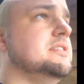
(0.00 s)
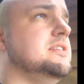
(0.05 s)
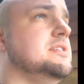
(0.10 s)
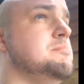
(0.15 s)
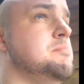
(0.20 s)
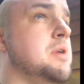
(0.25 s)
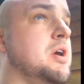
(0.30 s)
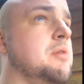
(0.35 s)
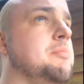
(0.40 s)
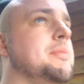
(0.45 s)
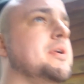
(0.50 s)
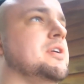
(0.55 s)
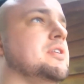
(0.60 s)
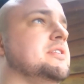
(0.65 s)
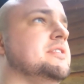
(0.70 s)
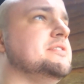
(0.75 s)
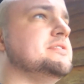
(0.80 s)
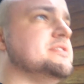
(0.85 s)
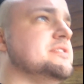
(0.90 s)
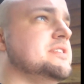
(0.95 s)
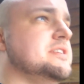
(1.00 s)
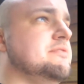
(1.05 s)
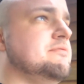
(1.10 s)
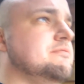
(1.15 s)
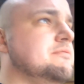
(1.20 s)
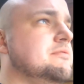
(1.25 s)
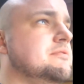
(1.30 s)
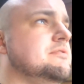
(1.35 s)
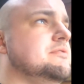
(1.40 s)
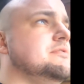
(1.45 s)
in my mind,
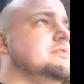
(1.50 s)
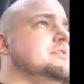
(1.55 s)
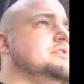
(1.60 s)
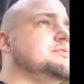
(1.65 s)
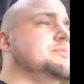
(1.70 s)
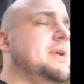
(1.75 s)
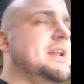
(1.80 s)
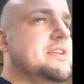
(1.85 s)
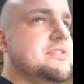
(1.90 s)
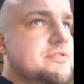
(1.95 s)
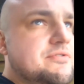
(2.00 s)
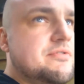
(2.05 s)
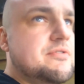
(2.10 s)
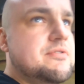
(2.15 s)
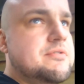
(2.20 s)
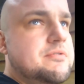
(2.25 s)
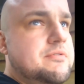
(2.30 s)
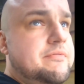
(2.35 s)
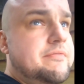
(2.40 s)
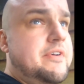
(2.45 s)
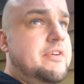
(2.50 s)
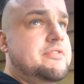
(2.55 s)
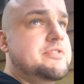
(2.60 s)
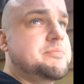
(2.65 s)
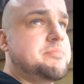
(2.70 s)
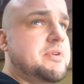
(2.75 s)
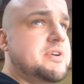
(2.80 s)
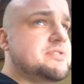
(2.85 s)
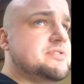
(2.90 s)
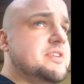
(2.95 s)
and as well as very
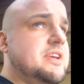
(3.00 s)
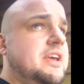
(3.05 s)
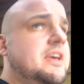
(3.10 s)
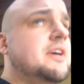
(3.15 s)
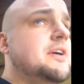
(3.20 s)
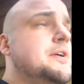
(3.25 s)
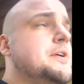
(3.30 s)
depressing.